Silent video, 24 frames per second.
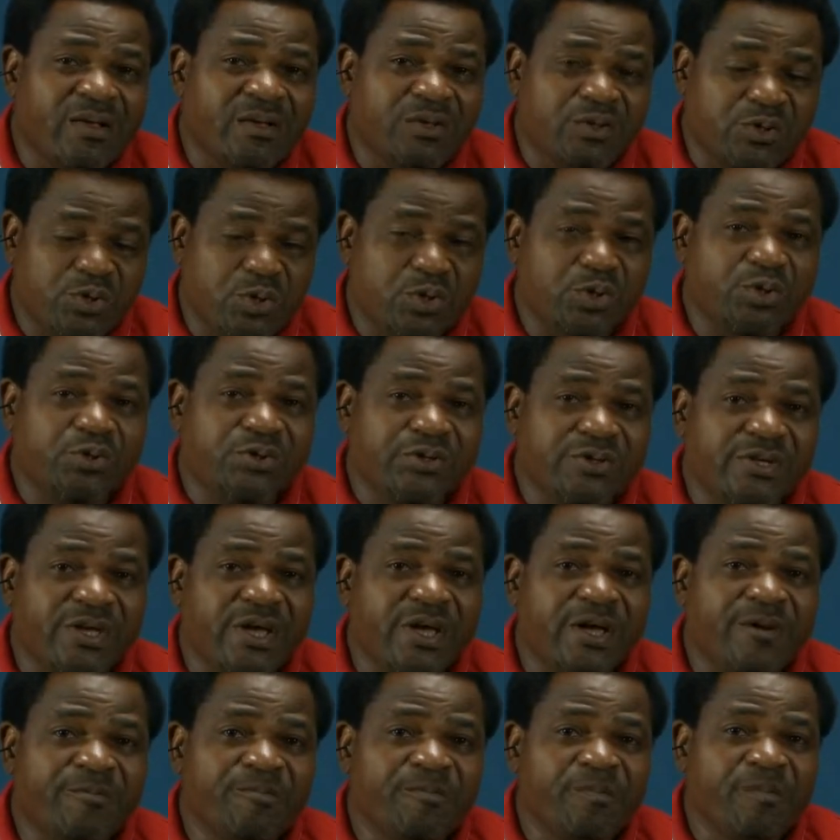So you
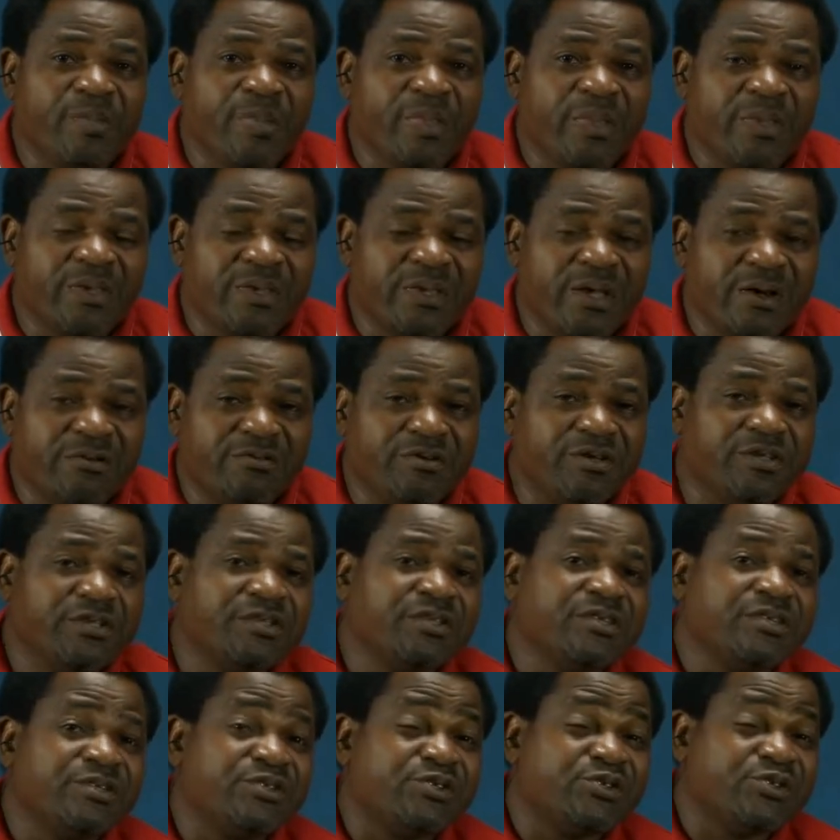say there is
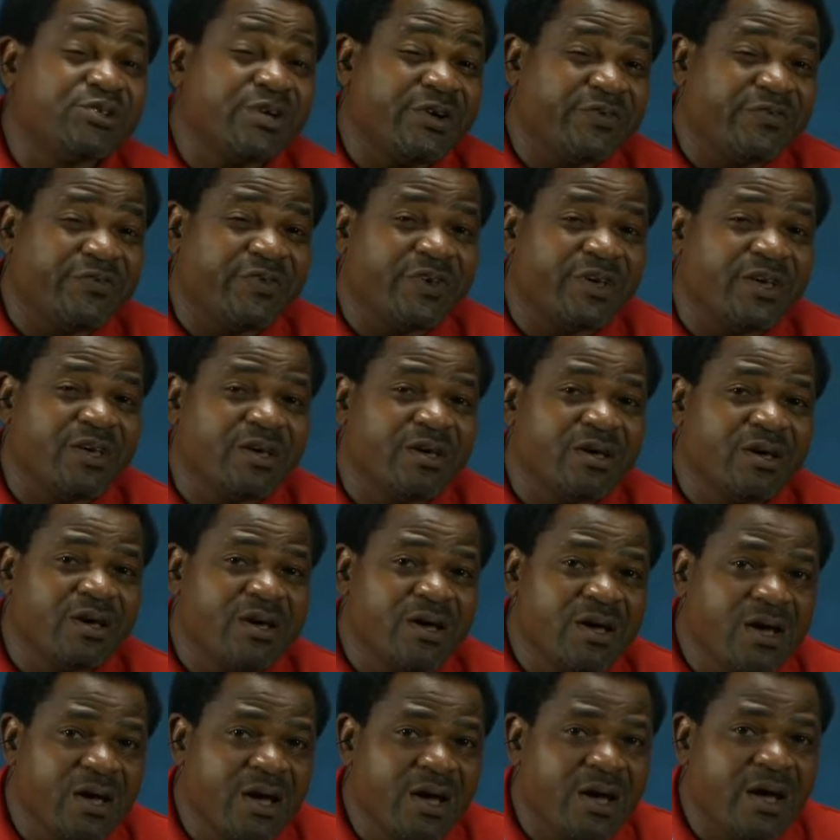traffic
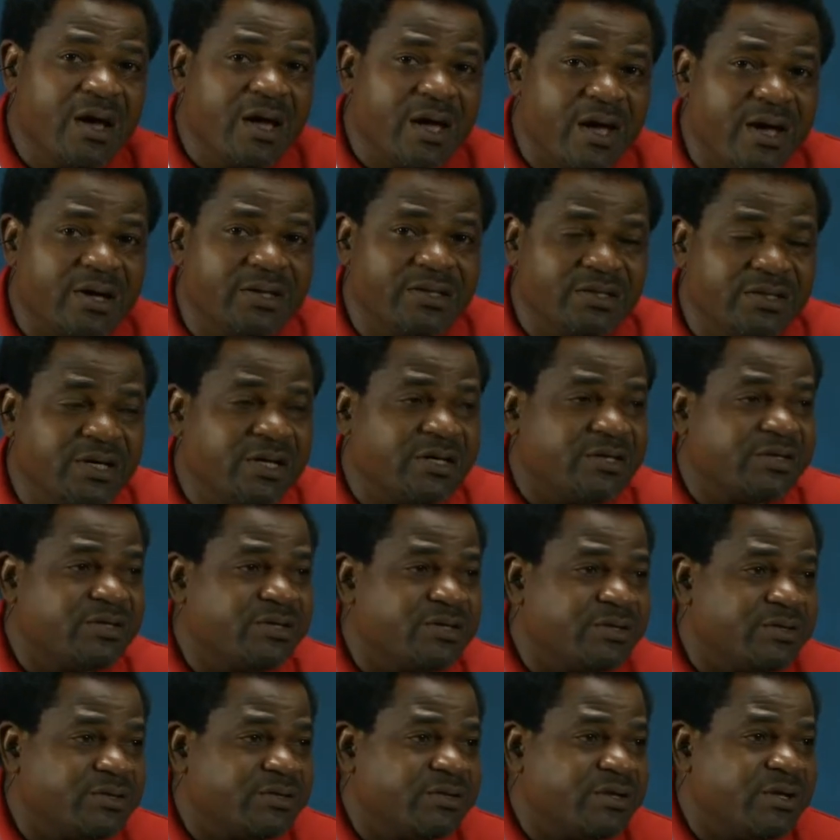congestion.
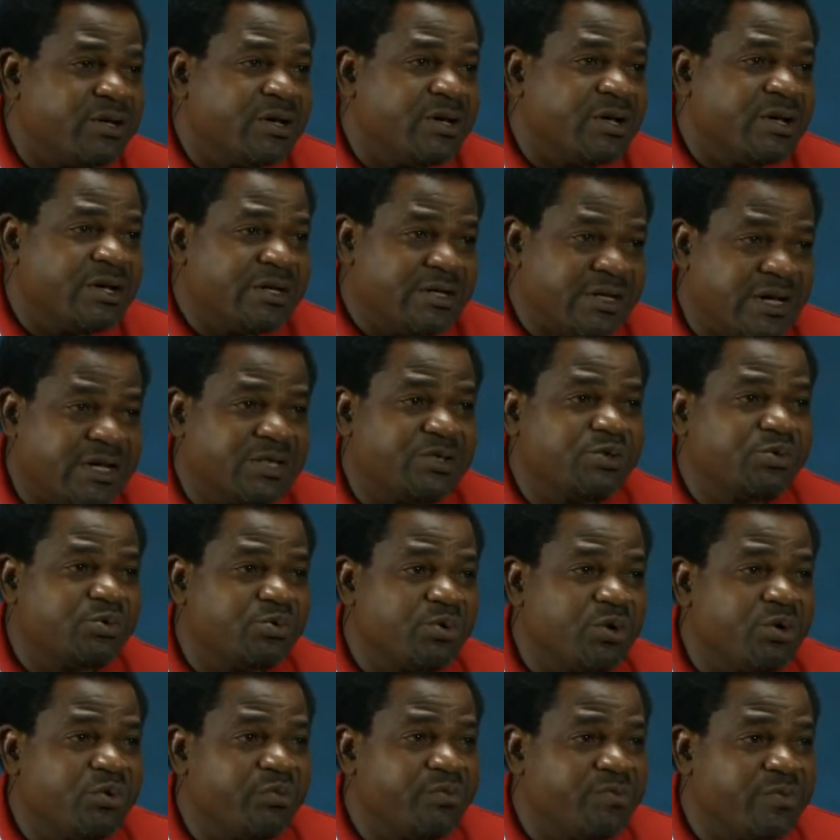That is
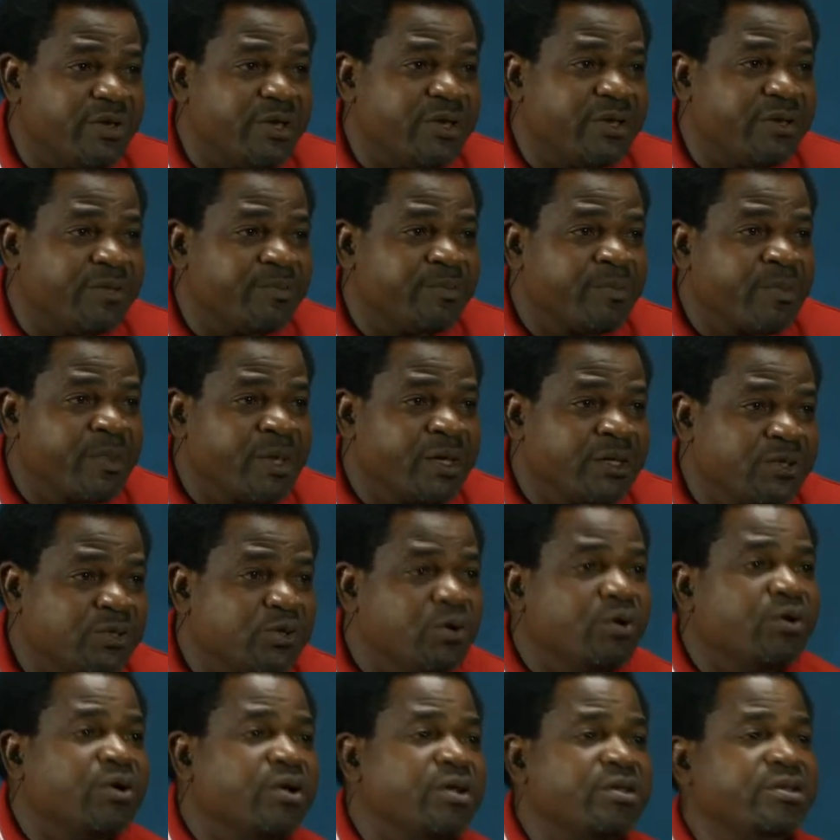what we mean.
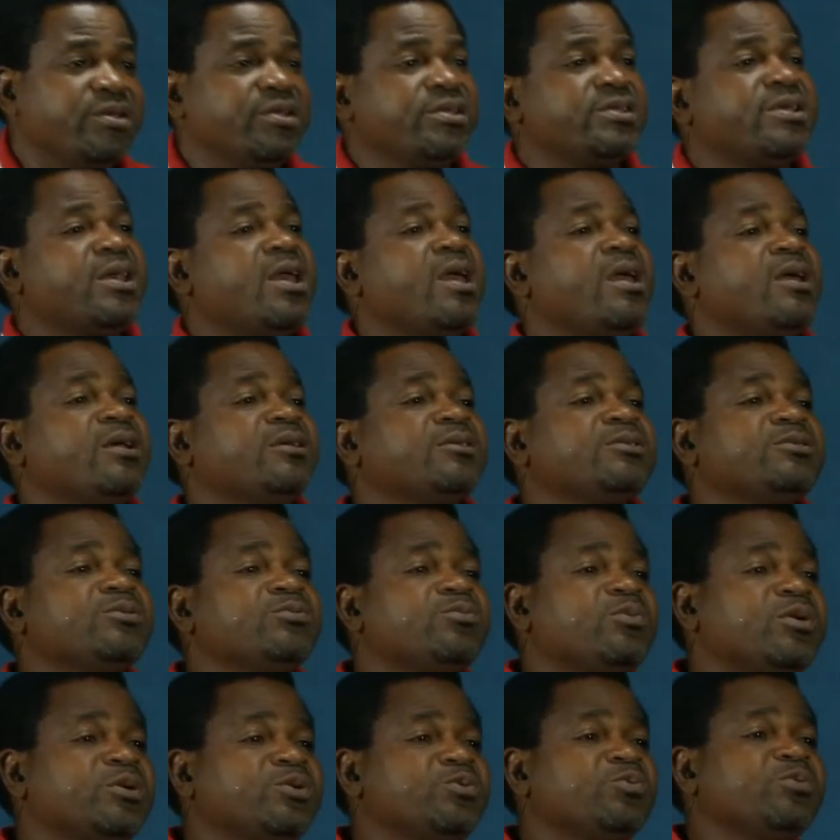So in this case,
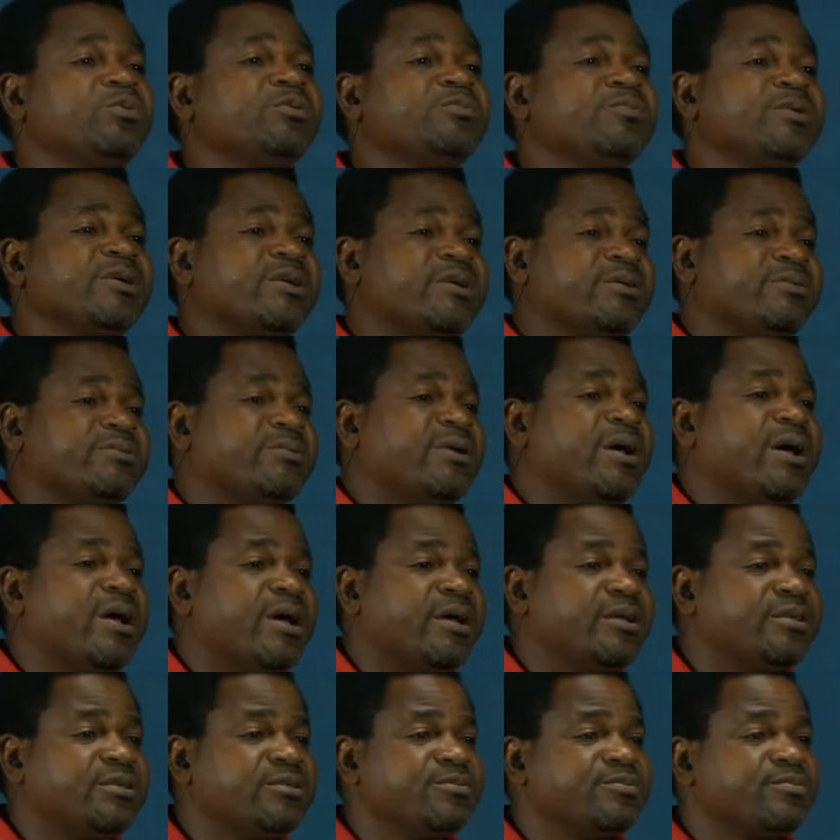what will be
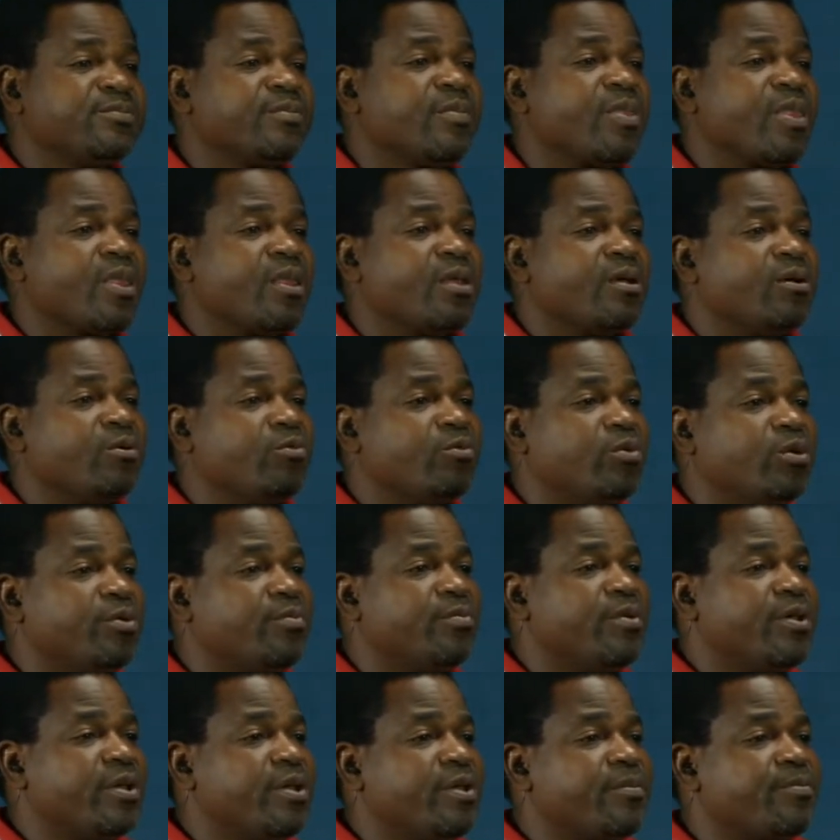correct will
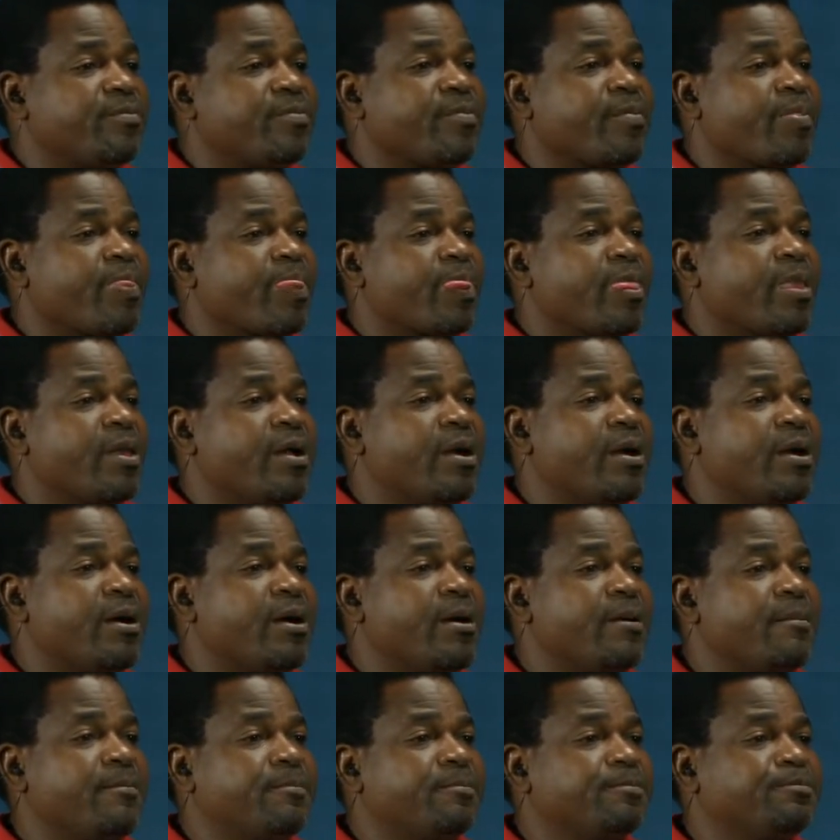be
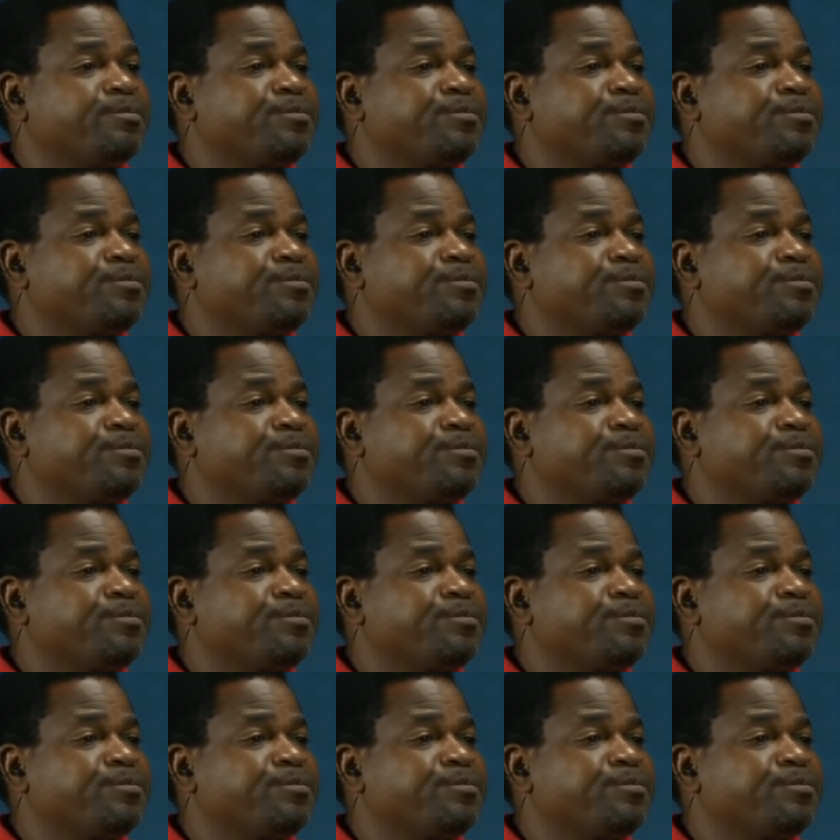a